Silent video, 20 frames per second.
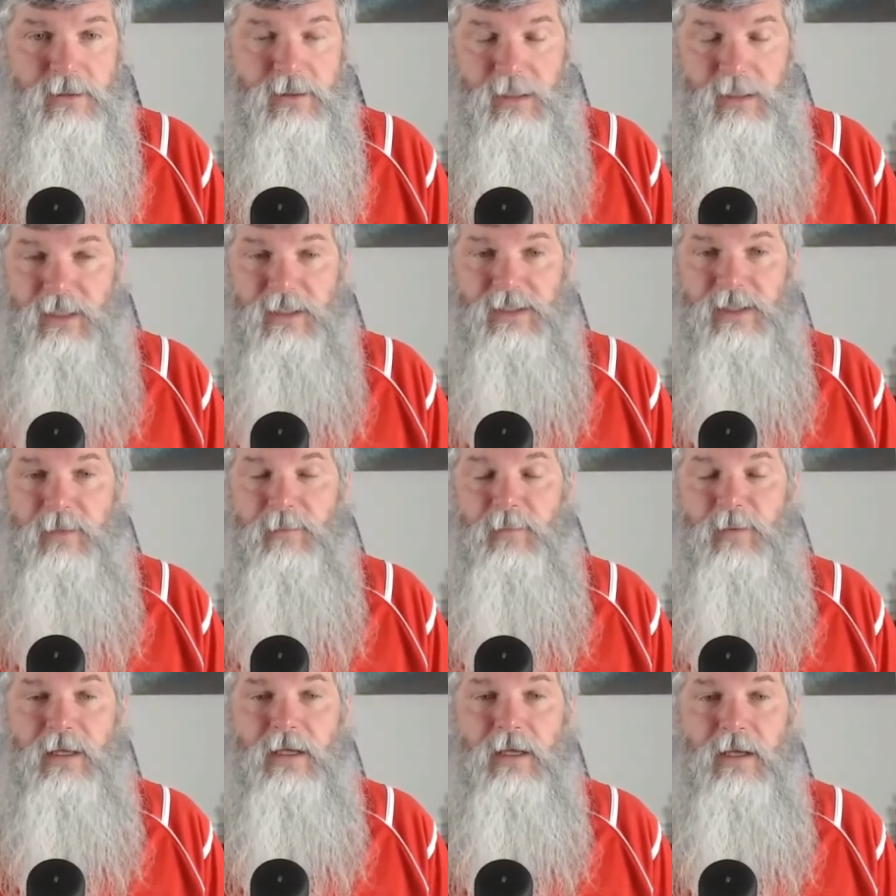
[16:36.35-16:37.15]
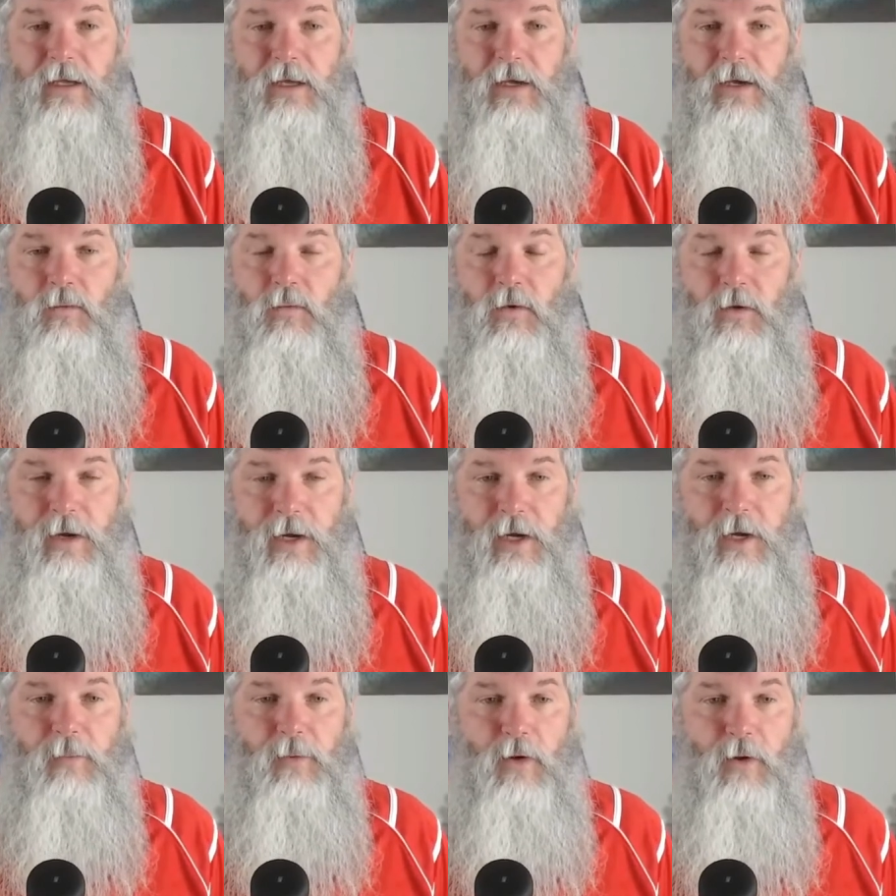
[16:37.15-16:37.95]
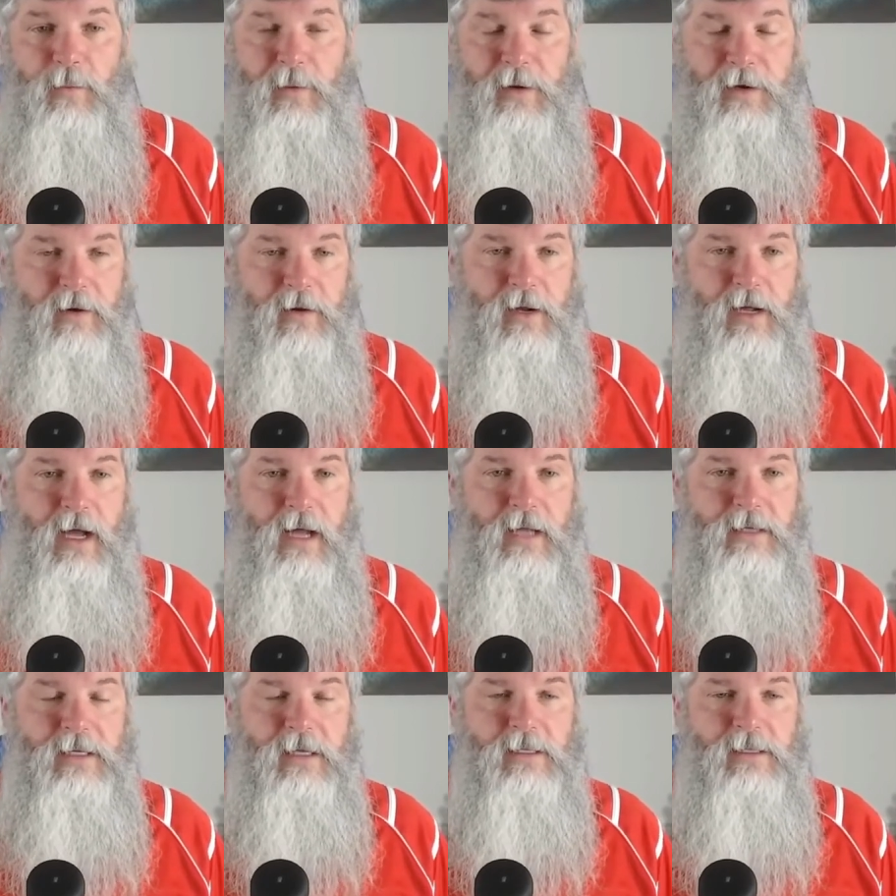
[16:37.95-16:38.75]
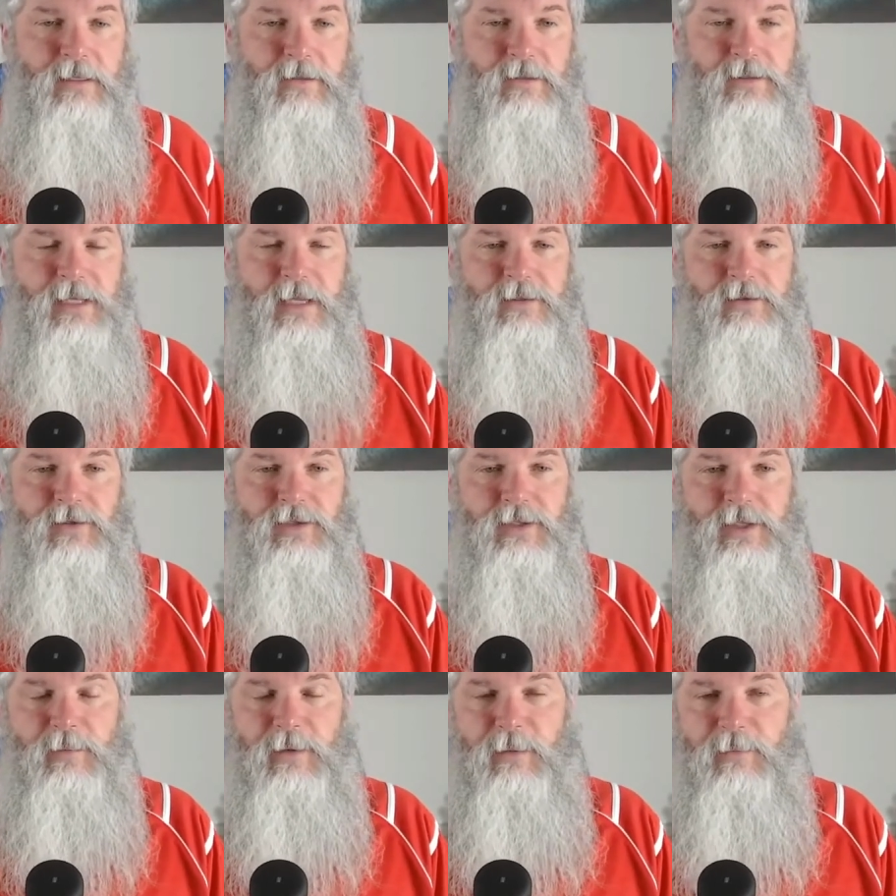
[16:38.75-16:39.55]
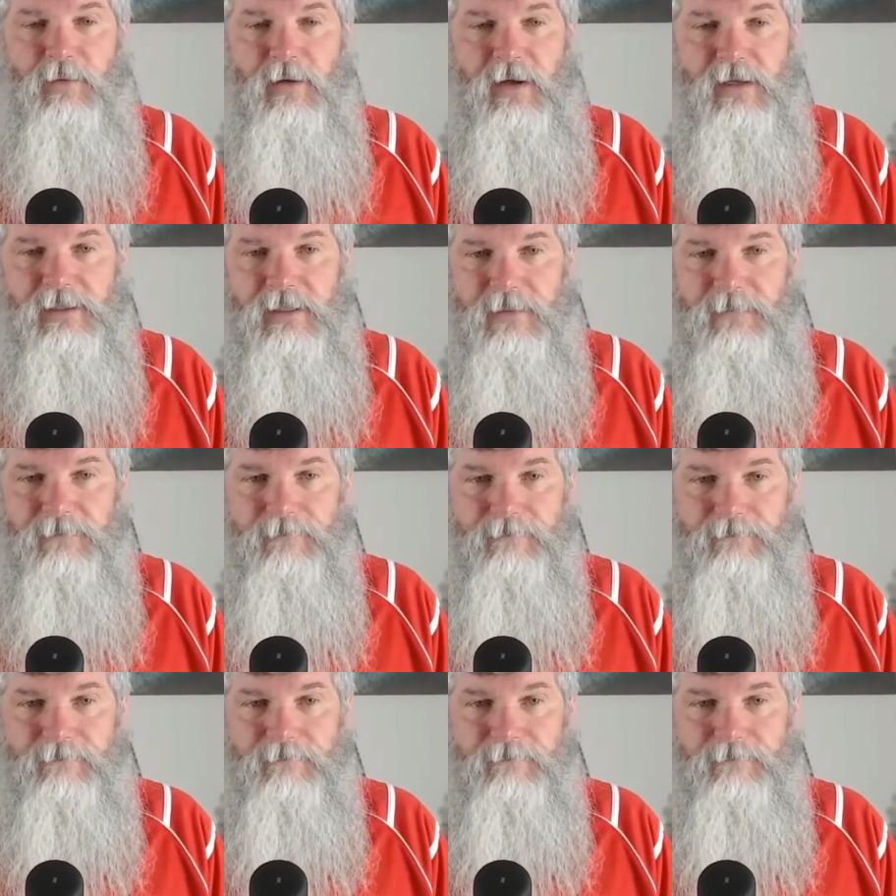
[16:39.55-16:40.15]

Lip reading: They simply were inappropriate in their conduct and their censorship of the president.